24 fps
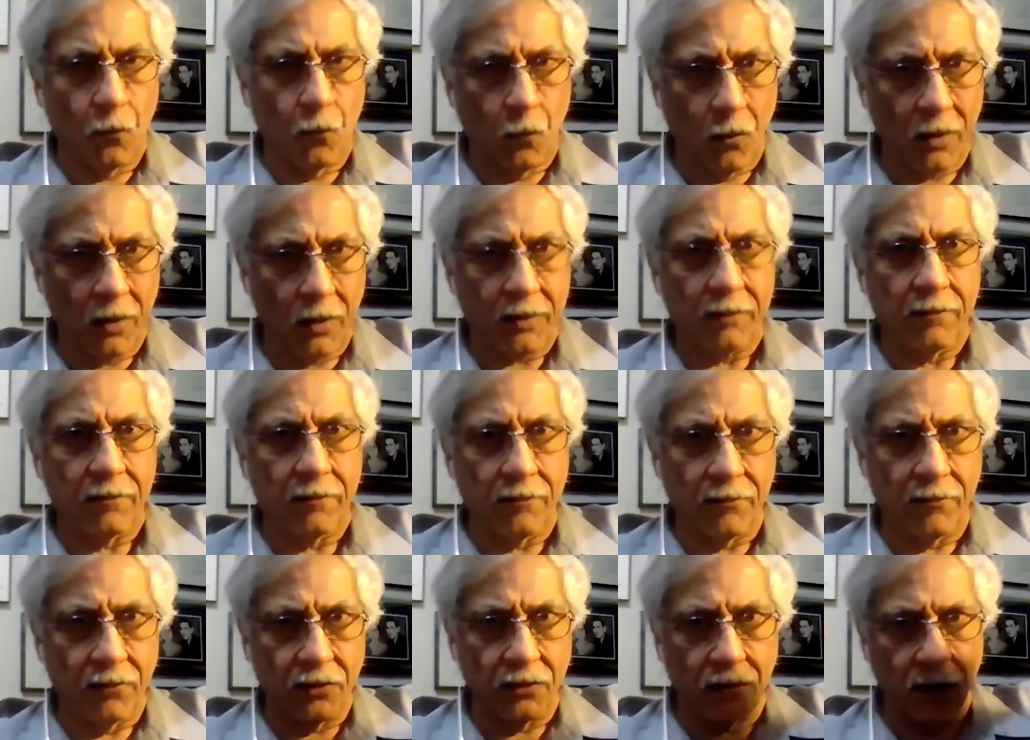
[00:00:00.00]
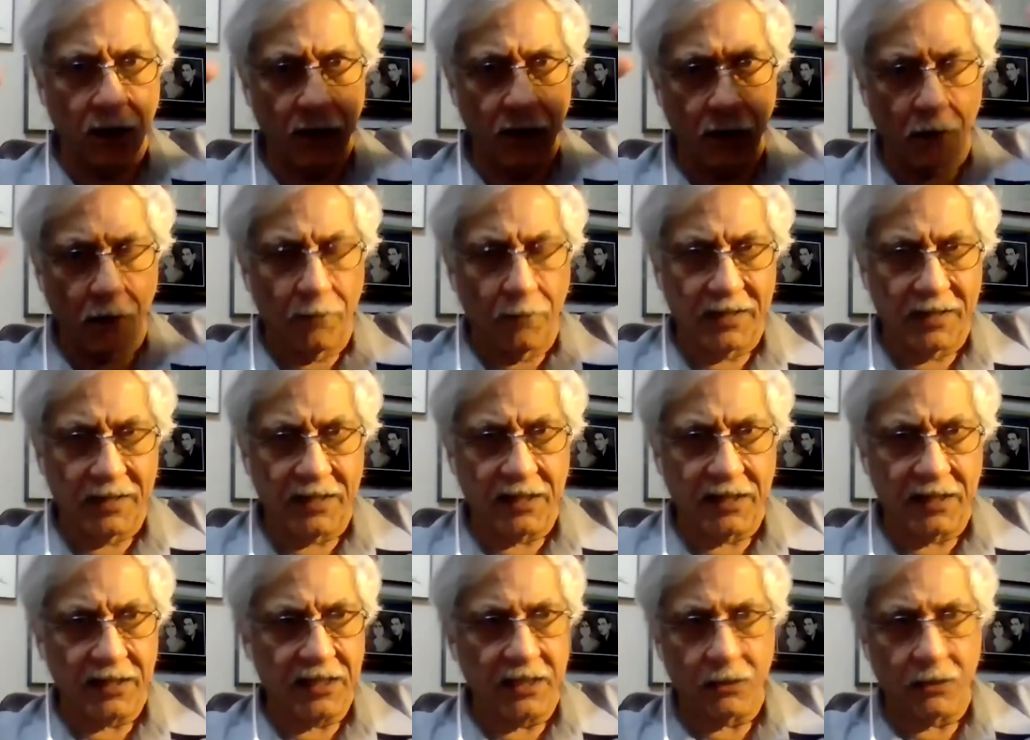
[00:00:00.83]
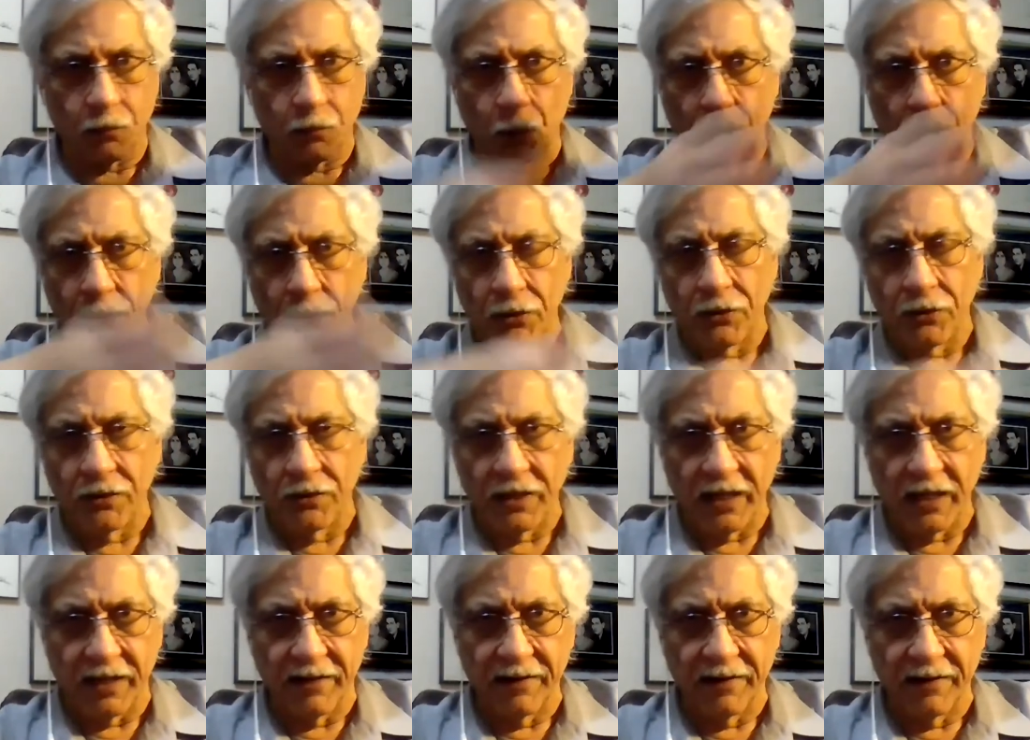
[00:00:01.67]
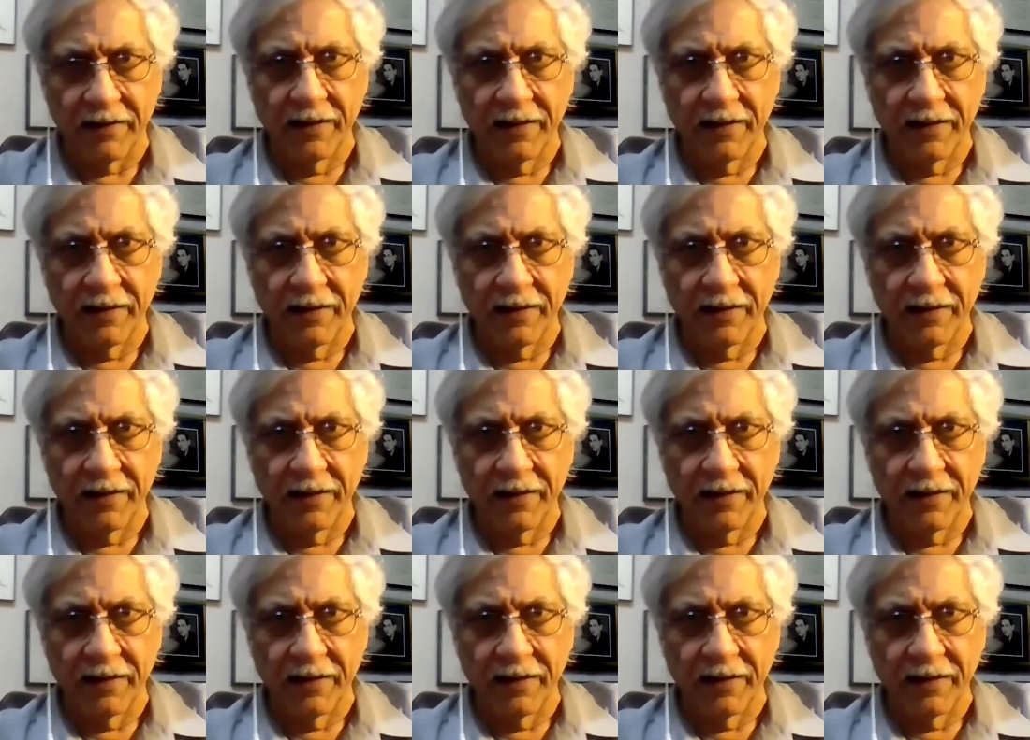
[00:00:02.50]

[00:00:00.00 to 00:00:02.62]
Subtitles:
what your business is, what do you need?